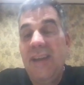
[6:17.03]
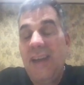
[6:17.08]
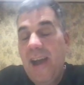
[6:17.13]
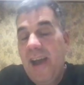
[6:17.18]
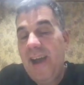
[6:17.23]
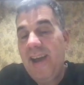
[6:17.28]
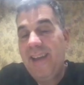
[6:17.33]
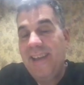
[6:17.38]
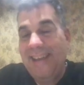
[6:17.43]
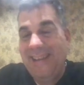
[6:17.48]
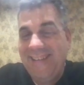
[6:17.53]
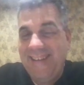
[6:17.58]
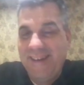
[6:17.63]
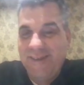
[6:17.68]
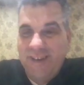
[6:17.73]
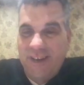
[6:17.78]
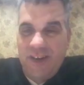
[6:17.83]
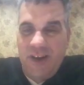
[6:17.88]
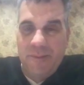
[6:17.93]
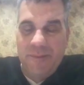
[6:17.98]
and
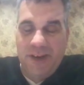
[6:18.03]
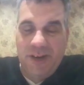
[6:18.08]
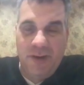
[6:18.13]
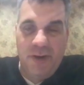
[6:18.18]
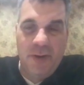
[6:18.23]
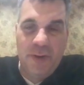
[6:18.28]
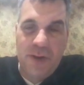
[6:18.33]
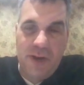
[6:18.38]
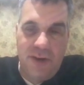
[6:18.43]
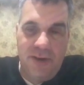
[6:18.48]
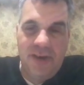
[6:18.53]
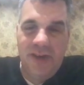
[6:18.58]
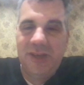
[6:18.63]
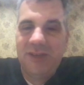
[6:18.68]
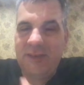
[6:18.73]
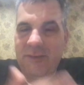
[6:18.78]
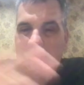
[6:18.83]
economic growth are good.